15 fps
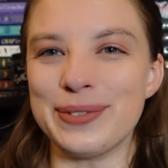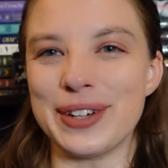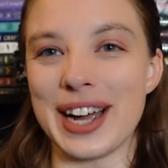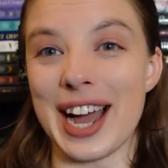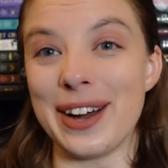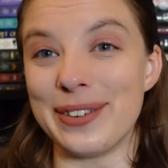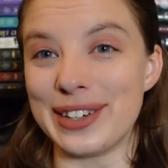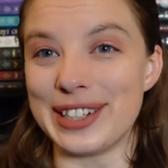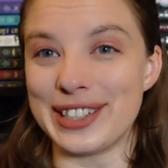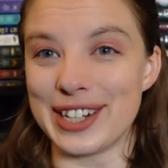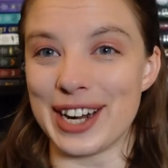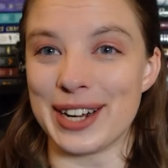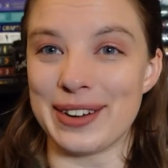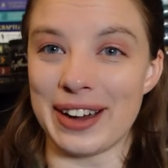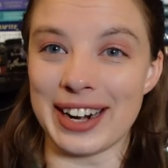book I want to
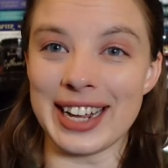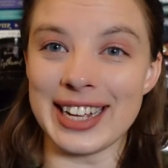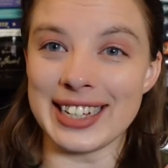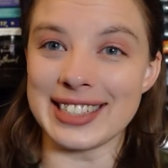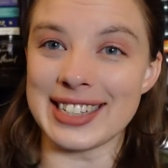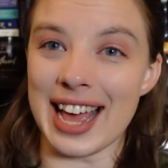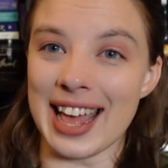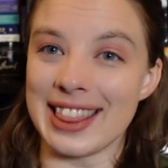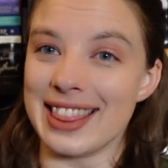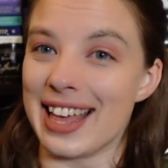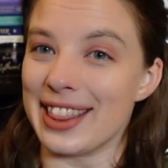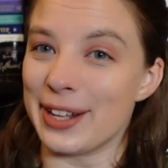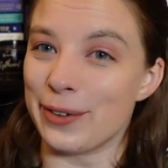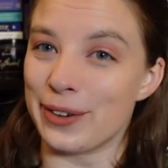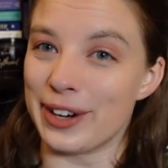talk about is And
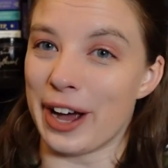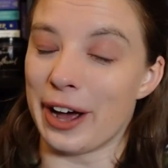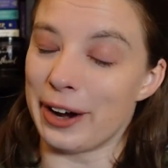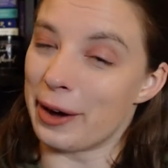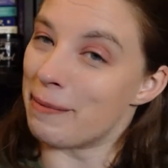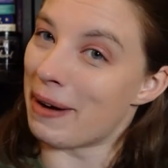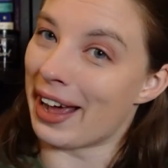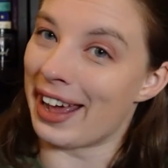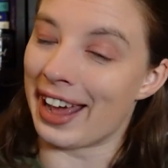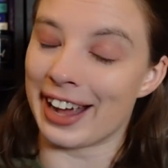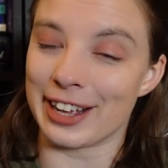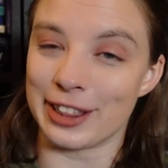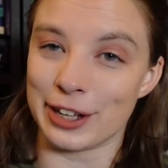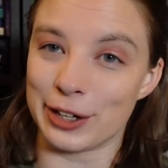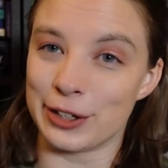Then There Were None by
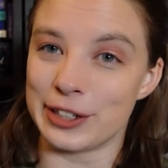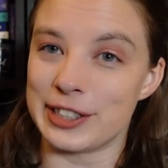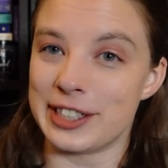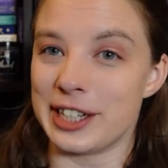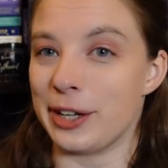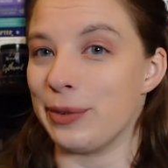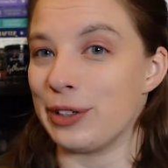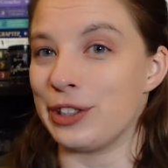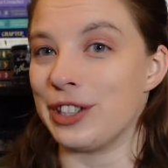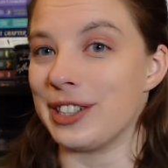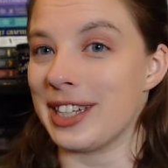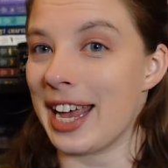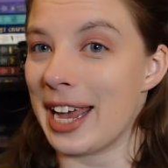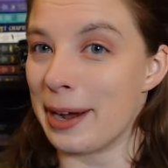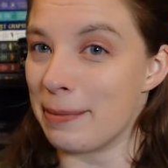Agatha Christie, which
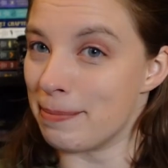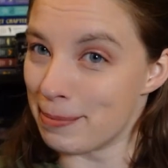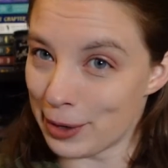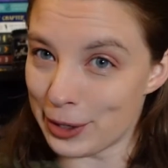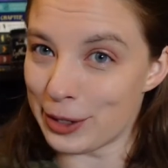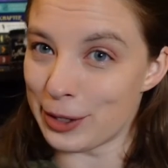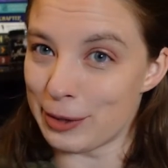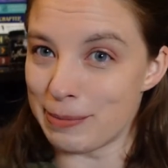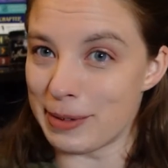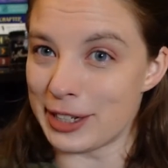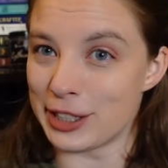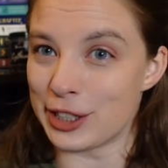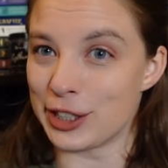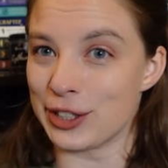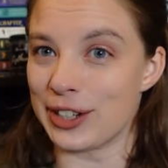is a murder
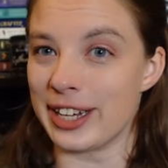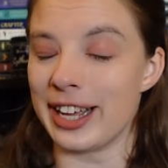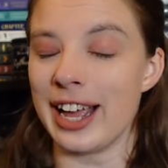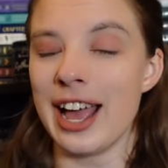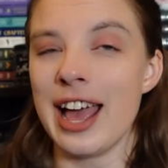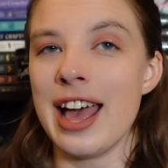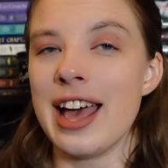mystery